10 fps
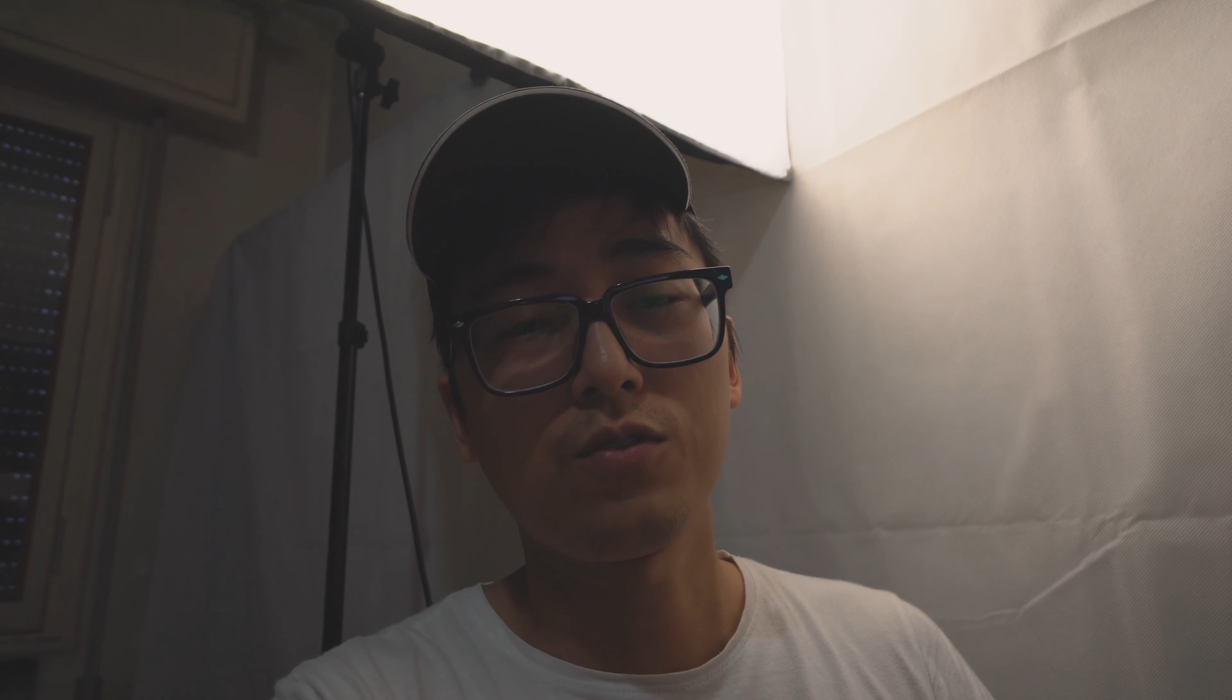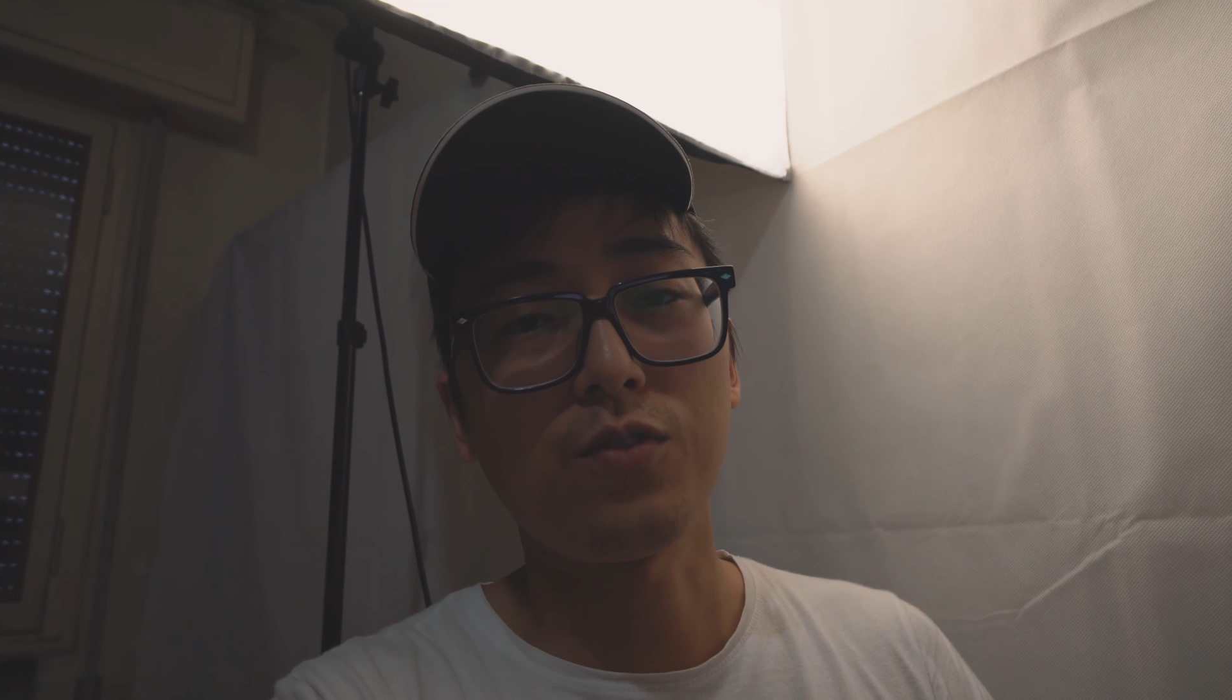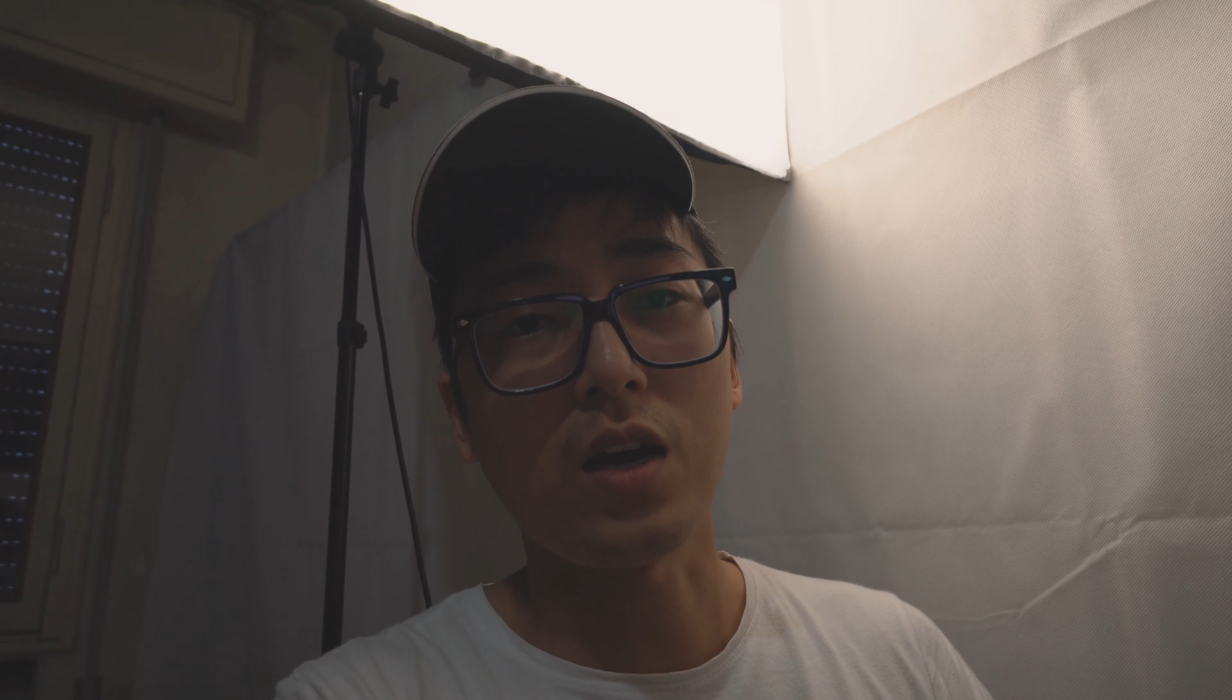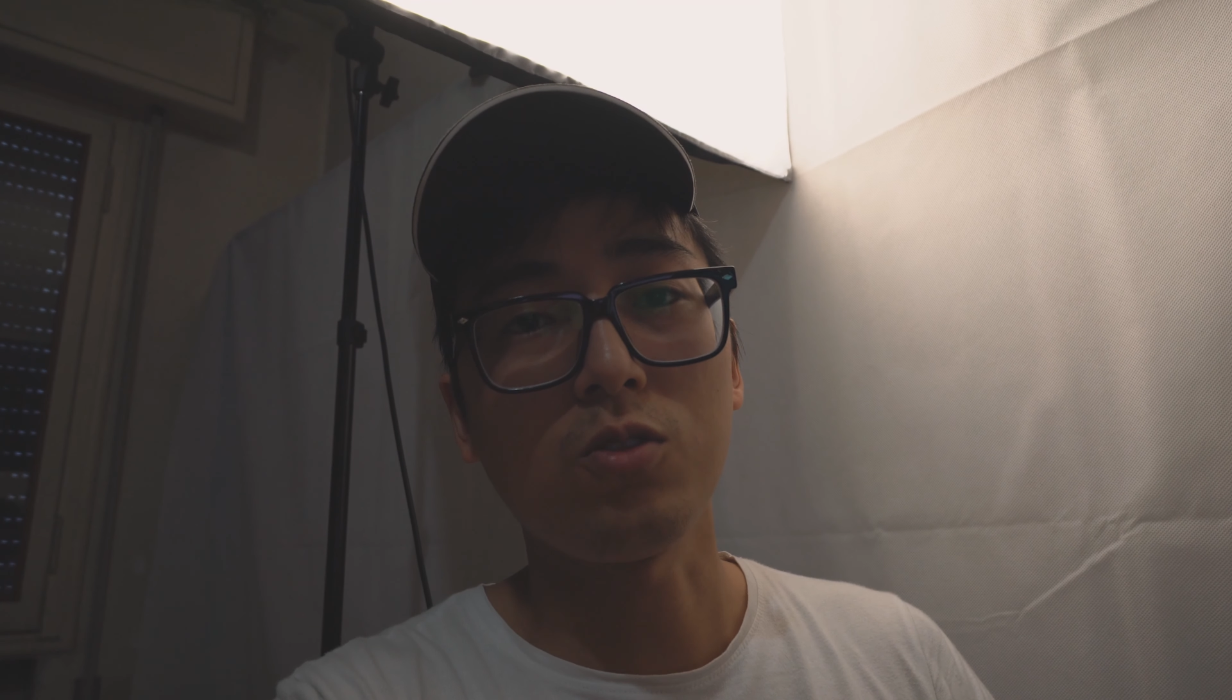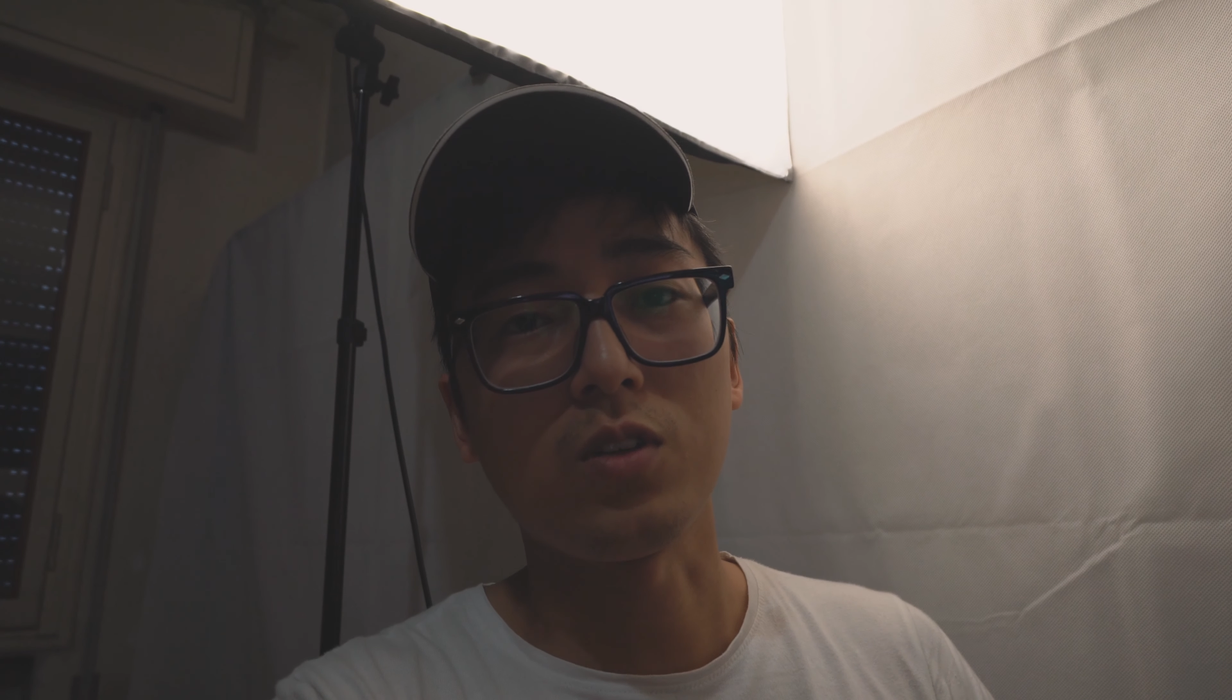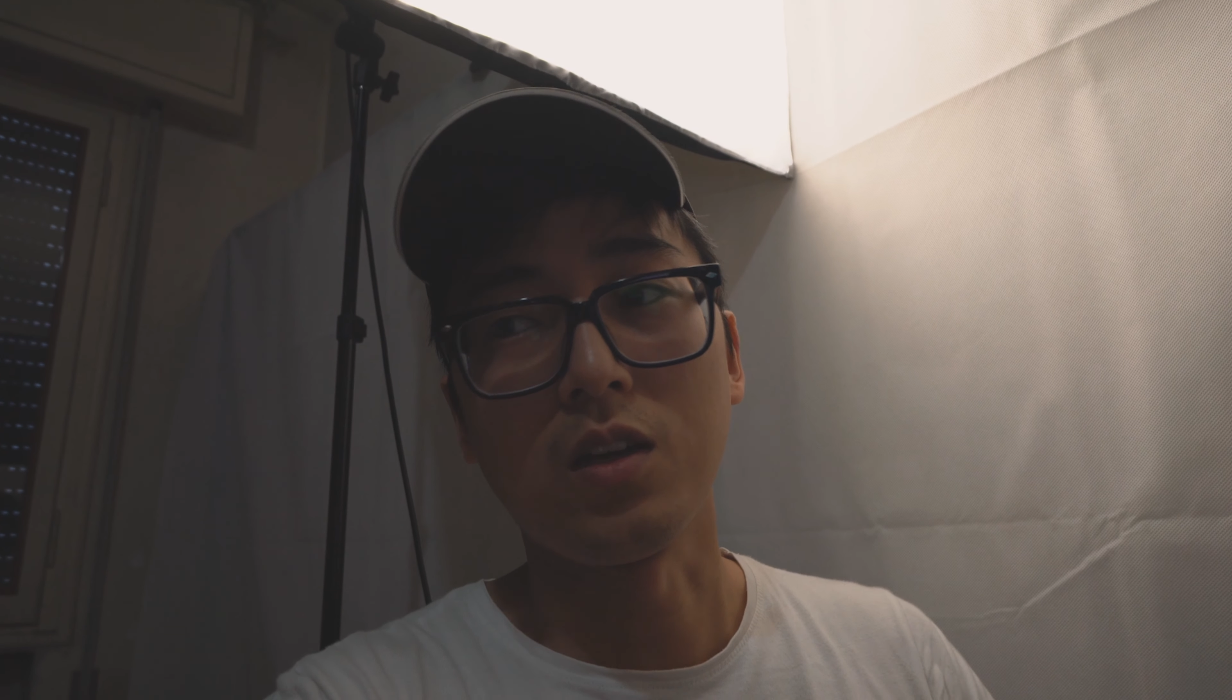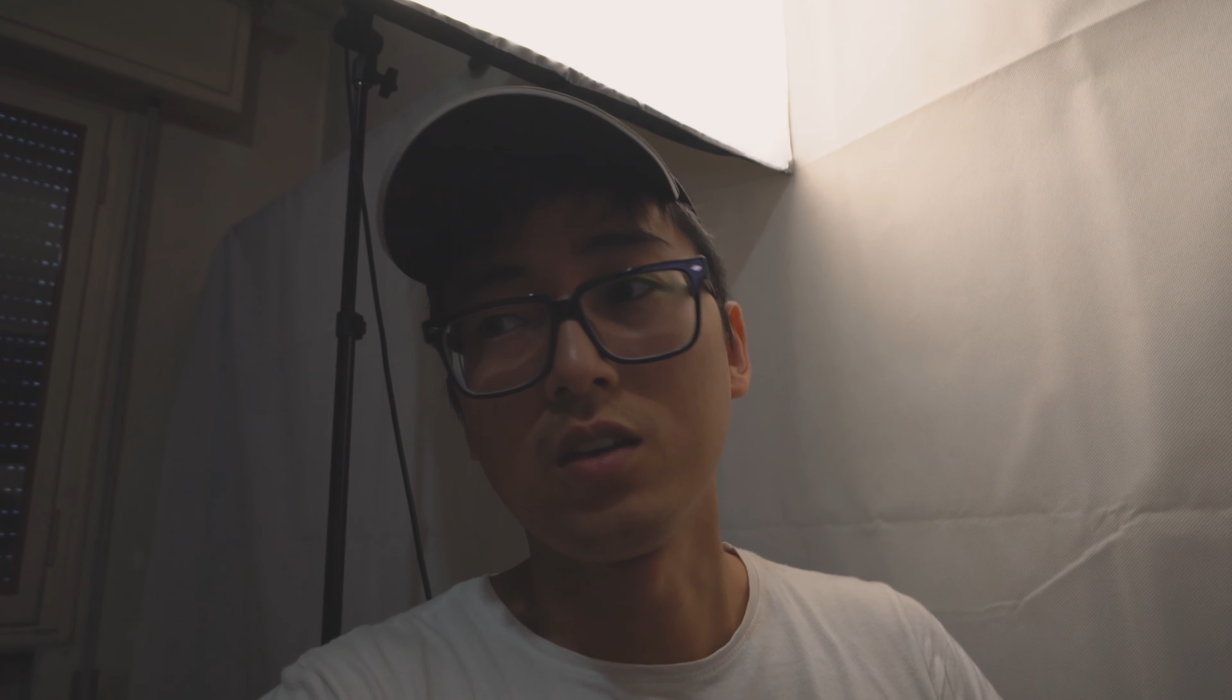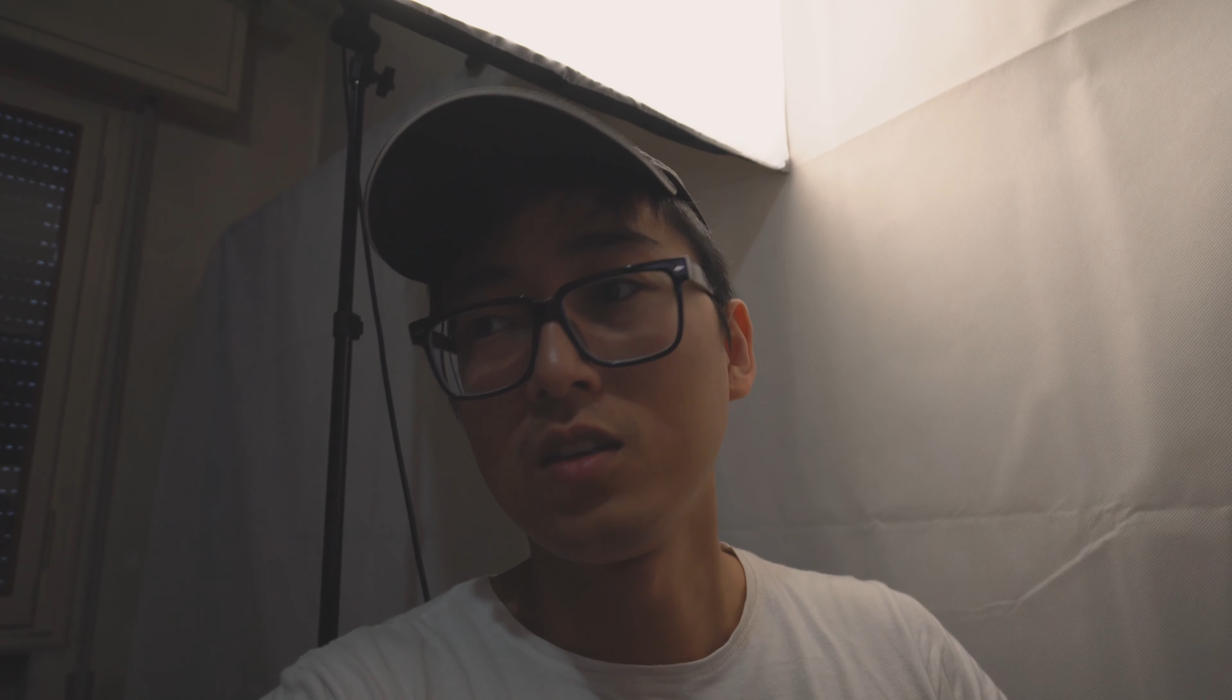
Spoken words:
finally.